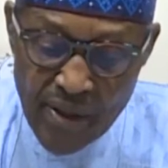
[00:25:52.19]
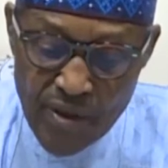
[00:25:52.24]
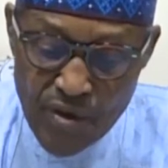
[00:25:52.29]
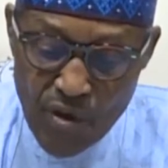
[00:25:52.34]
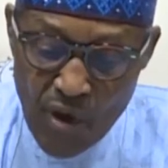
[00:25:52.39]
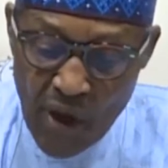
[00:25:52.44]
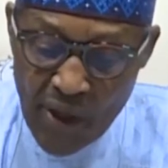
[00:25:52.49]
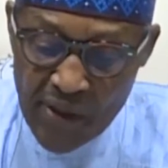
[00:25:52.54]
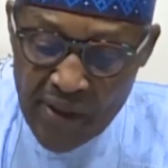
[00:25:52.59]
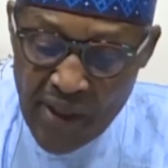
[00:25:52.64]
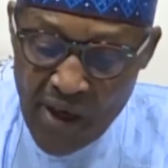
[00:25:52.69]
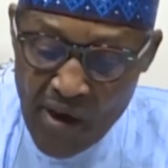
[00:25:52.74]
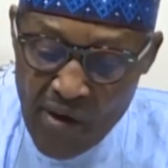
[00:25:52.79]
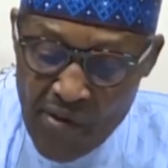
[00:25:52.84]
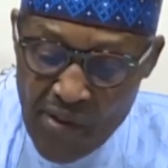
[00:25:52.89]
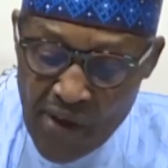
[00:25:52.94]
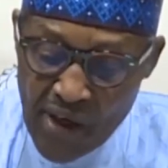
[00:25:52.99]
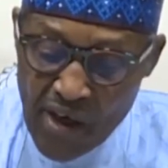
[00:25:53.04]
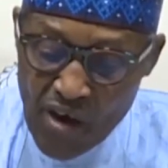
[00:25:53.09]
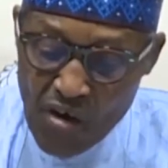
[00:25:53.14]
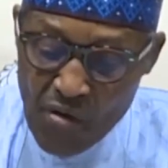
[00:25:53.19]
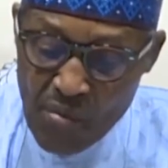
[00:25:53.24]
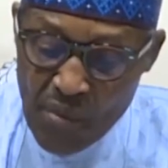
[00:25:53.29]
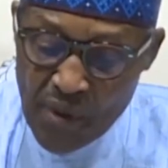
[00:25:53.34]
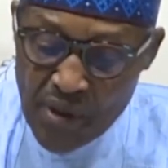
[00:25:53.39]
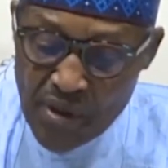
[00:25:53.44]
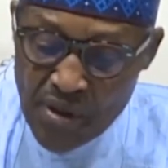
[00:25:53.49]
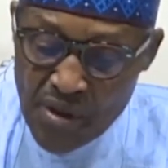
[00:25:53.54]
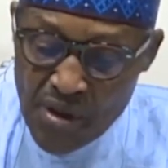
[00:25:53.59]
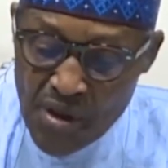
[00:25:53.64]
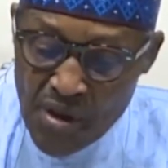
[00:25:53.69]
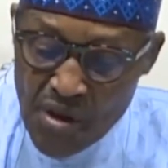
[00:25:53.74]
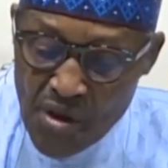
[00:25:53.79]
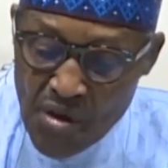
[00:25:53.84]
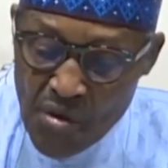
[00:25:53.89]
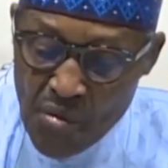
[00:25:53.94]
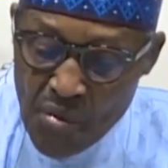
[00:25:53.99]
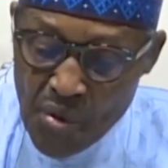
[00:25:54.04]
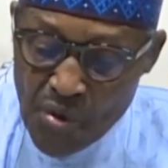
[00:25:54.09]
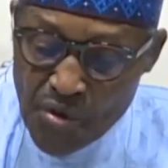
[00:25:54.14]
to allow the government
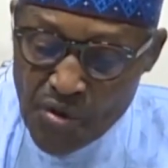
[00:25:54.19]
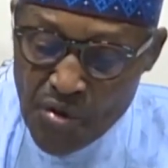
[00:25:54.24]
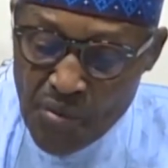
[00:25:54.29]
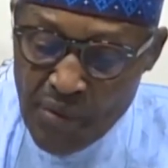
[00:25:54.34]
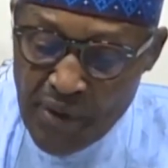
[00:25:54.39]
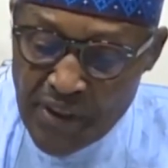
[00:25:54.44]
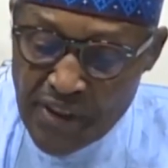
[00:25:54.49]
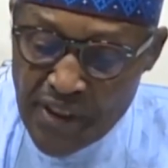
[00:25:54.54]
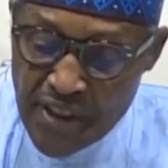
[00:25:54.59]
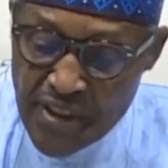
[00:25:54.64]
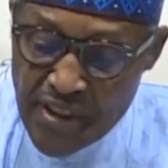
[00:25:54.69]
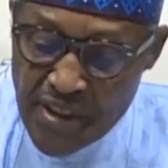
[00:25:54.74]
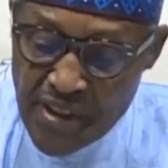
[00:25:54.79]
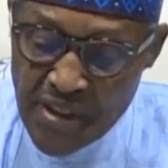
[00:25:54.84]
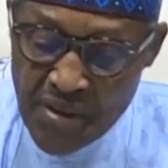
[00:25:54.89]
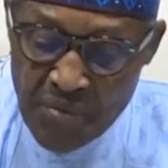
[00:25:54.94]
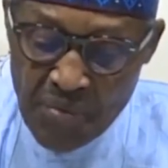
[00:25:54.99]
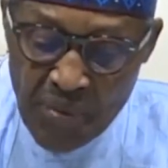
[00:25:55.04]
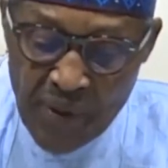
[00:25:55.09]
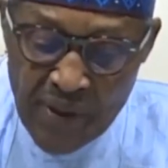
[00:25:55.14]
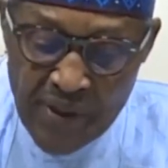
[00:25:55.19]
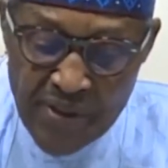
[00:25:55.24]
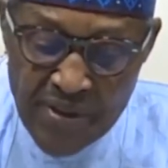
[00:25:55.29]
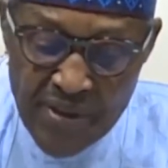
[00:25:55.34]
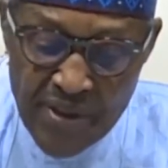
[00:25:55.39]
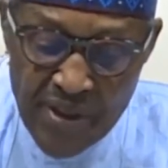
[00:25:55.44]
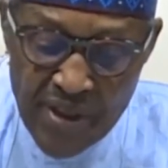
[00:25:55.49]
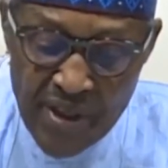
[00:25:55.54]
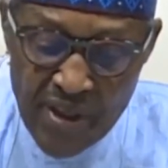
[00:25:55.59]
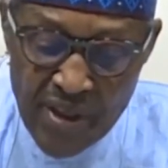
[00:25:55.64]
put measures in place